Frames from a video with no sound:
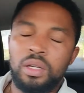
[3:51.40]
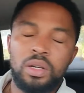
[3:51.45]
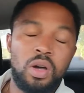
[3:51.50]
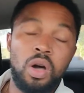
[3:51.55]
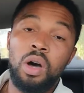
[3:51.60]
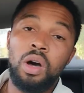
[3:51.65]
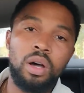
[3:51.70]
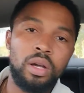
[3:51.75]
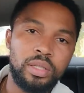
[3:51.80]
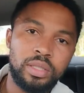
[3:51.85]

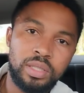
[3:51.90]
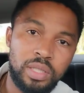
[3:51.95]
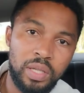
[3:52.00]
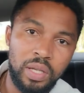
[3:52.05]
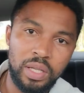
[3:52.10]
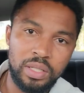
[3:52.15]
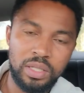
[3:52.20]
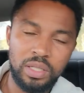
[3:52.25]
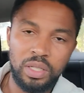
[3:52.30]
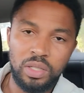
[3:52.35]
cars
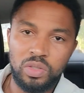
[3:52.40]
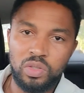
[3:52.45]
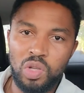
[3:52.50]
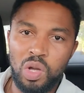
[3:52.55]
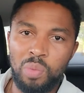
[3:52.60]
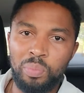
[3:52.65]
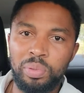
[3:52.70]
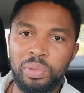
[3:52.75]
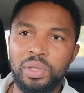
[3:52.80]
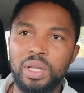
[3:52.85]
as an
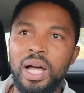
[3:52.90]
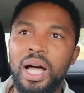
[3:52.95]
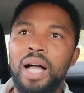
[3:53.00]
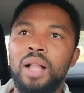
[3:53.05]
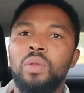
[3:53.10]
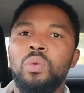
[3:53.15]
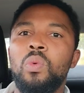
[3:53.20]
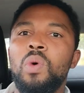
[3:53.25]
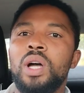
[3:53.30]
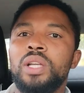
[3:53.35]
example
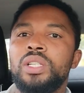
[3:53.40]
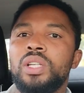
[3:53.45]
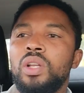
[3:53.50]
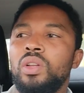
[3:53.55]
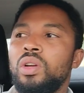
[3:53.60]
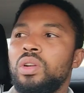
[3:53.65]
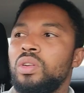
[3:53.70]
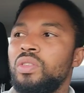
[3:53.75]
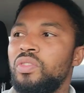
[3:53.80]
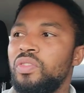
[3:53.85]
i'll watch a
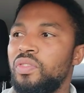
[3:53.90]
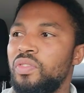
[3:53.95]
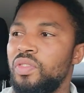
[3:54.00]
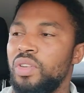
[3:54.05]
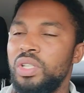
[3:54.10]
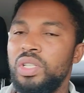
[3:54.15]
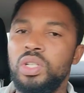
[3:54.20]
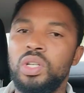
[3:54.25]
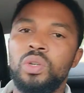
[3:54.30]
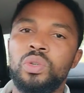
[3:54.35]
lot of
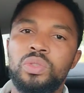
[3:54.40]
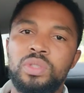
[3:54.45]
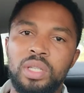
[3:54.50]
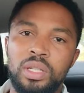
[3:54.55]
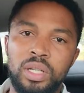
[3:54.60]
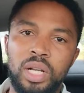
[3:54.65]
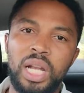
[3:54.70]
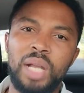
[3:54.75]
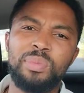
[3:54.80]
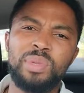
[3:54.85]
videos
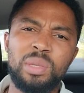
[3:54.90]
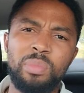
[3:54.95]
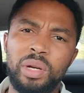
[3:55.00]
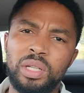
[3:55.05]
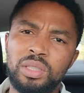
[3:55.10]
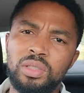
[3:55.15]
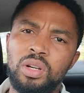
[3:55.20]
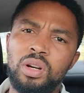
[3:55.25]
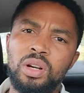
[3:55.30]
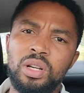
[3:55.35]
and clips
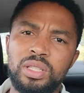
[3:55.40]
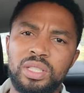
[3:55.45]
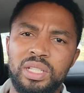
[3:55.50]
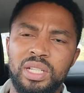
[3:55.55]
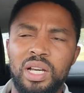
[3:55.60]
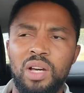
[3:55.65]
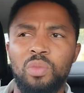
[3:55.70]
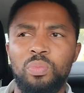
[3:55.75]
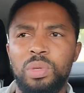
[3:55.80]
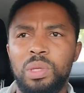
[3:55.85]
about cars
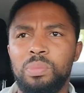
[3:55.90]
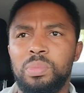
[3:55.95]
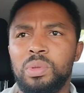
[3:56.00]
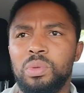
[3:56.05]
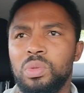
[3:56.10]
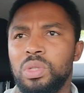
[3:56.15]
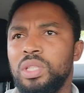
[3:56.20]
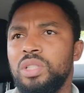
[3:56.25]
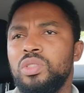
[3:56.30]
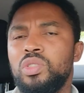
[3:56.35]
and how
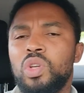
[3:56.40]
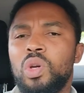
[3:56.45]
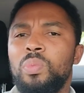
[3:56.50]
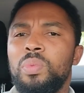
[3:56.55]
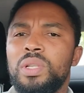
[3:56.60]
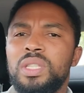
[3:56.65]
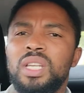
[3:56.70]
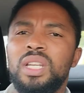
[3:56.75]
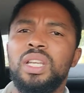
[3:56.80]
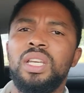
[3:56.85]
people will
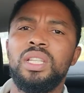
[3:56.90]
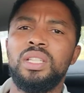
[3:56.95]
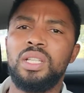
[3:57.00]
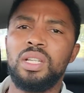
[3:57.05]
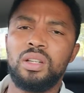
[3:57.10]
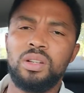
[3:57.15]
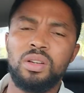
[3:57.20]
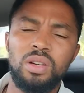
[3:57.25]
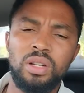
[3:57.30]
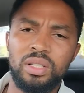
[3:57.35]
interpret and hit
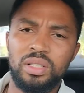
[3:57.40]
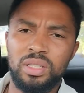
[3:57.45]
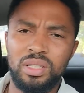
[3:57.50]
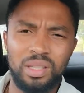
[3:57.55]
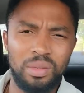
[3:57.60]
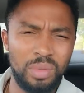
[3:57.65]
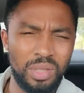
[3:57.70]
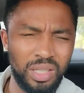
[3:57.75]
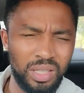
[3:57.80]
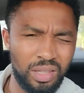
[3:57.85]
the cars they
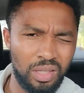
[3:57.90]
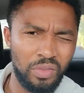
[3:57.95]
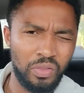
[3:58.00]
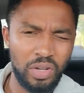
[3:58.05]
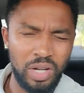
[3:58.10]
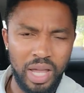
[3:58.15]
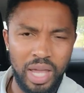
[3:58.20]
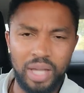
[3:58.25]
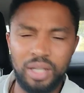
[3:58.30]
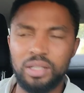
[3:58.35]
have on at
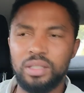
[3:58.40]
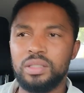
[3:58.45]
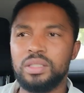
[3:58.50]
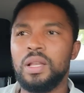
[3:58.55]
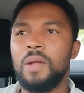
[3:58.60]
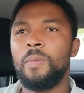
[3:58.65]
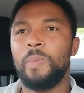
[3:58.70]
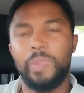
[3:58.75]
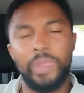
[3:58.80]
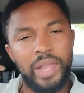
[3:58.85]
different angles
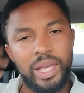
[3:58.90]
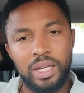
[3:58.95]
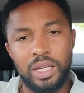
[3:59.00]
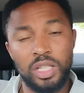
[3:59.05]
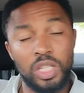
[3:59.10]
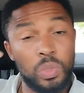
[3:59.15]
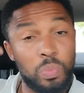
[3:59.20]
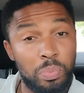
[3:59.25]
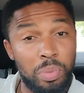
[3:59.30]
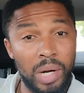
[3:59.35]
and
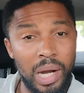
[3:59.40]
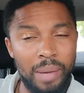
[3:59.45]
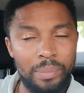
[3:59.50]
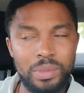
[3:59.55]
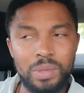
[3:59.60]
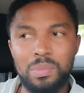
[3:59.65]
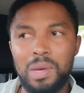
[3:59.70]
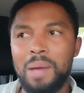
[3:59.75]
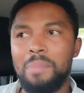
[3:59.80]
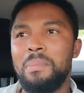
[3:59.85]
it just
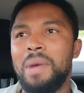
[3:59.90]
primes my